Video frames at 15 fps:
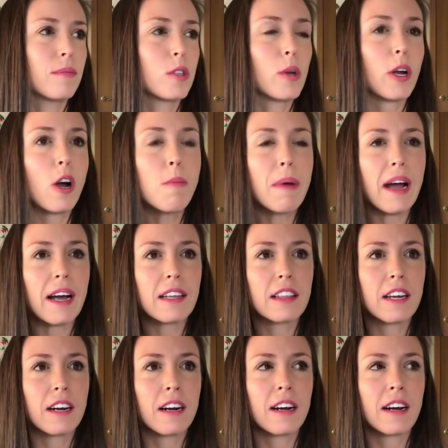So I go back
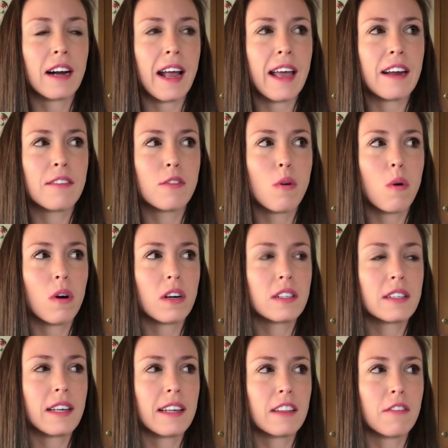there, and of
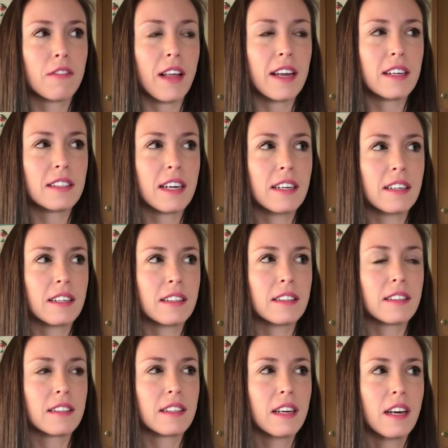course, like the flight
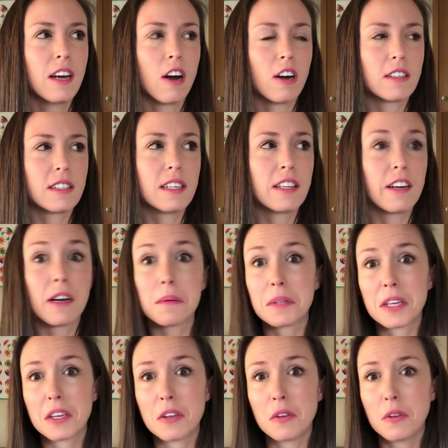attendants are sitting there, and I was
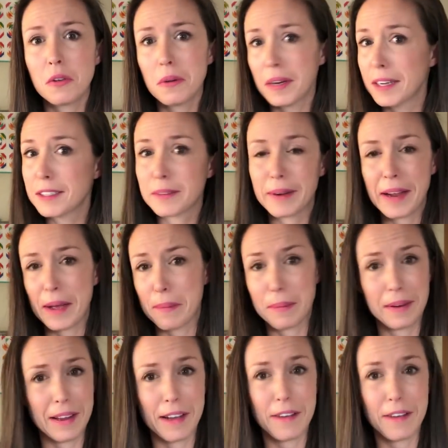like, "You guys don't happen to